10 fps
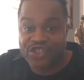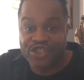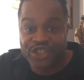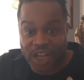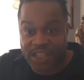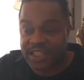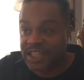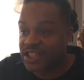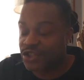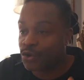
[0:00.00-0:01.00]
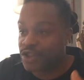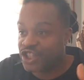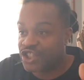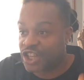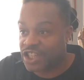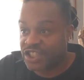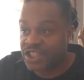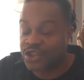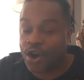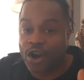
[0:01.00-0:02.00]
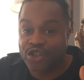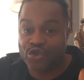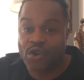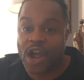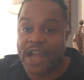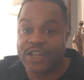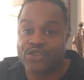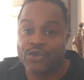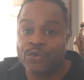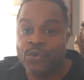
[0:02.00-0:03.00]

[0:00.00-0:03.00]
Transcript: justice or the judges are trying to